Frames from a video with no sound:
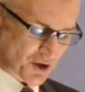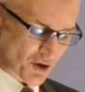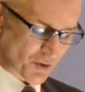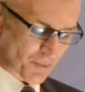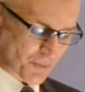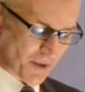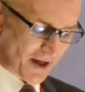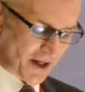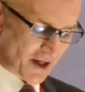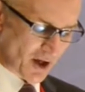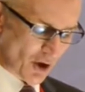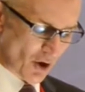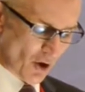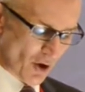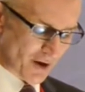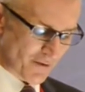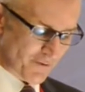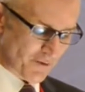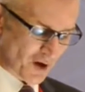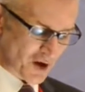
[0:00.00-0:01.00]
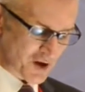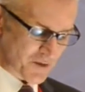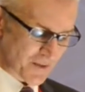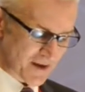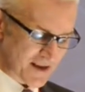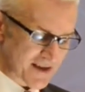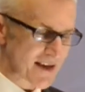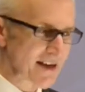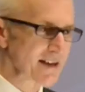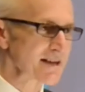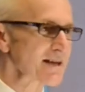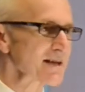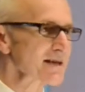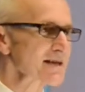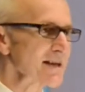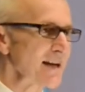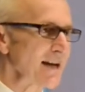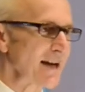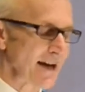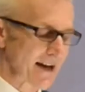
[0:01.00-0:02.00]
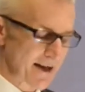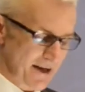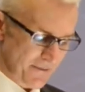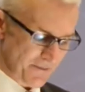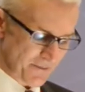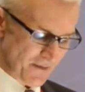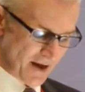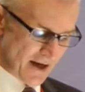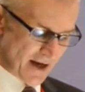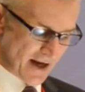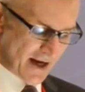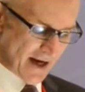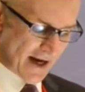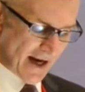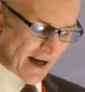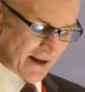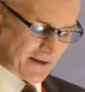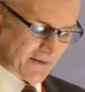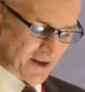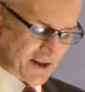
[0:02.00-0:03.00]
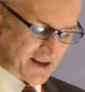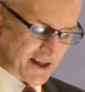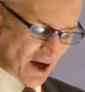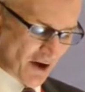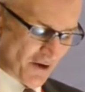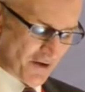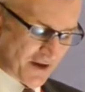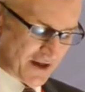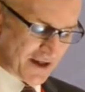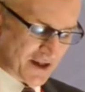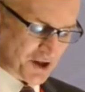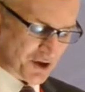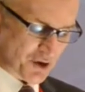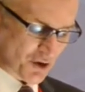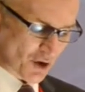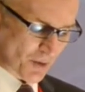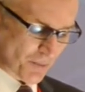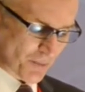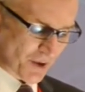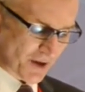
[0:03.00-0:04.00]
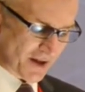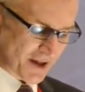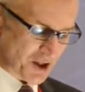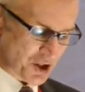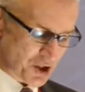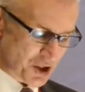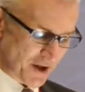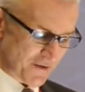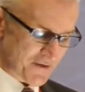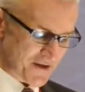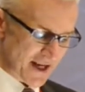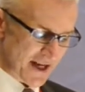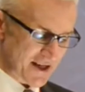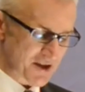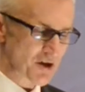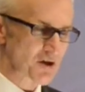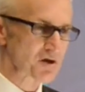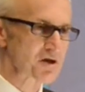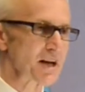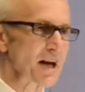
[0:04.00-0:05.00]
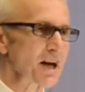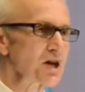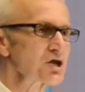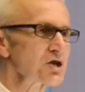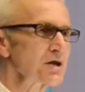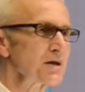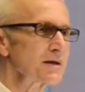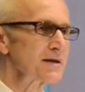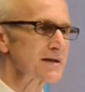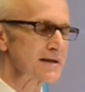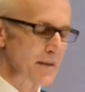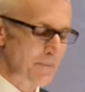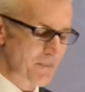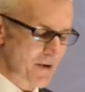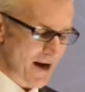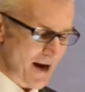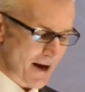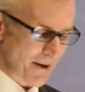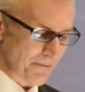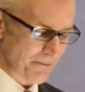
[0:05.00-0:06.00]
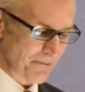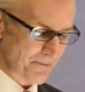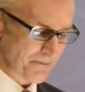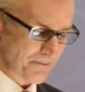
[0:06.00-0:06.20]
European Law Enforcement Center, SELEC, and the Southeast Europe Police Chiefs Association, SEPCA.